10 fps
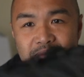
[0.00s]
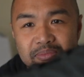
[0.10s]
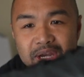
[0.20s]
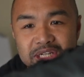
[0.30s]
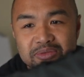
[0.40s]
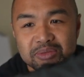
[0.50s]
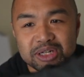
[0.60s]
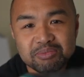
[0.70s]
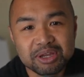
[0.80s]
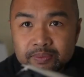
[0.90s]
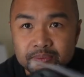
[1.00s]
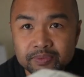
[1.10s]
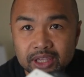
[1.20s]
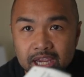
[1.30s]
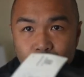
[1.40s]
much, much better.
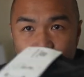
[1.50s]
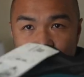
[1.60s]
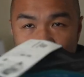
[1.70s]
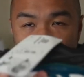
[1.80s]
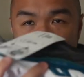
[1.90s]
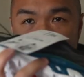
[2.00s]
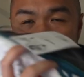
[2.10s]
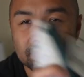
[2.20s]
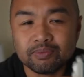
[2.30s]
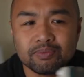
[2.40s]
And we'll talk more about